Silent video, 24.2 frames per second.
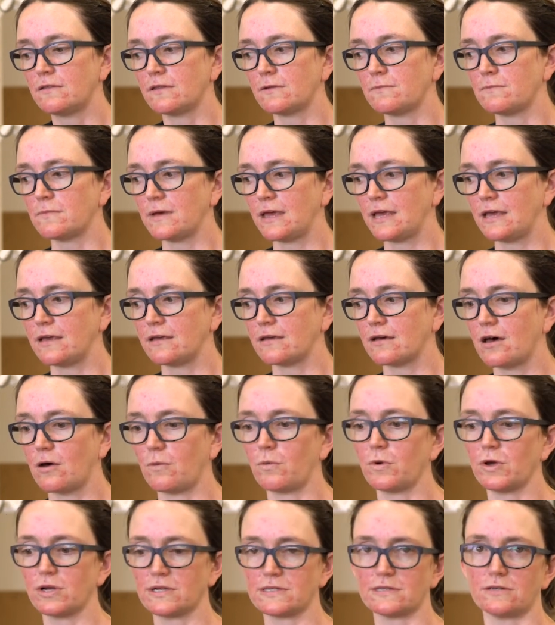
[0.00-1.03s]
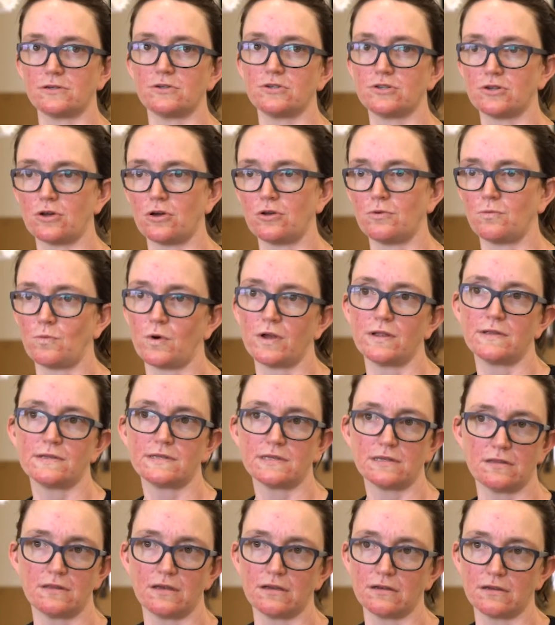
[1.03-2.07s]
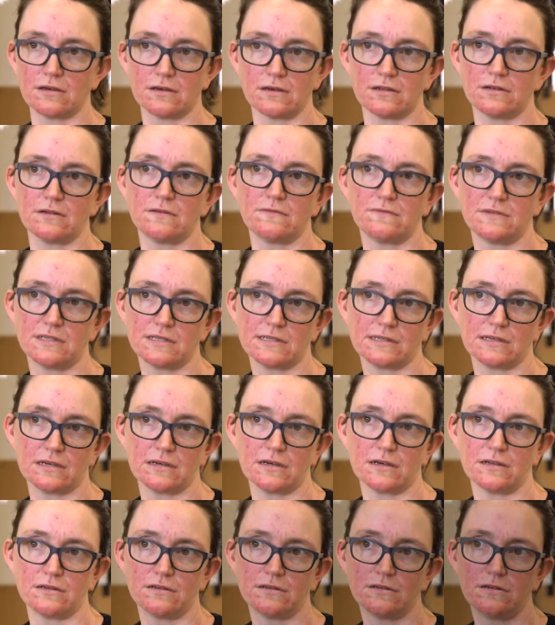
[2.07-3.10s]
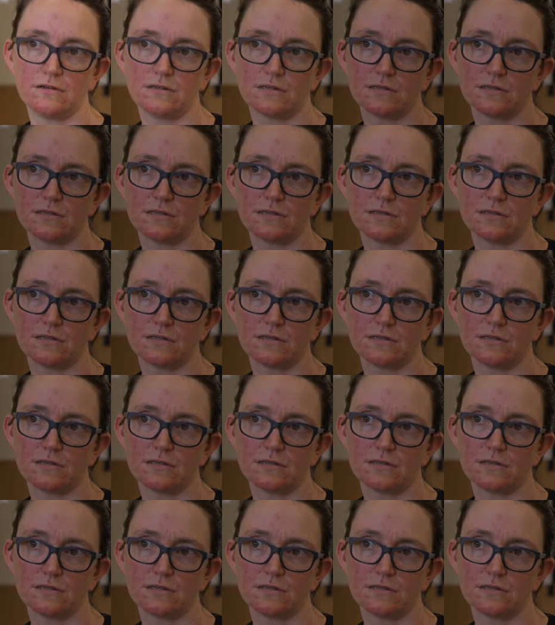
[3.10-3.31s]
being artworks that are shown once and then kind of discarded.